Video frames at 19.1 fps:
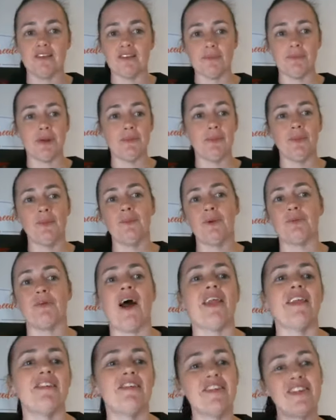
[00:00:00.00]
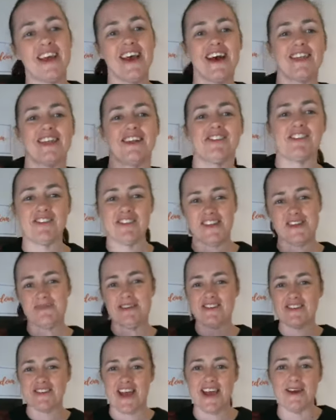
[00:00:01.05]
some people would rather see it than just hear
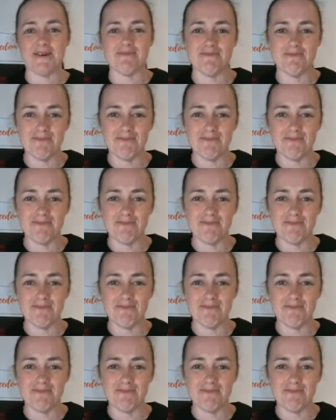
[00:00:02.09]
me say it.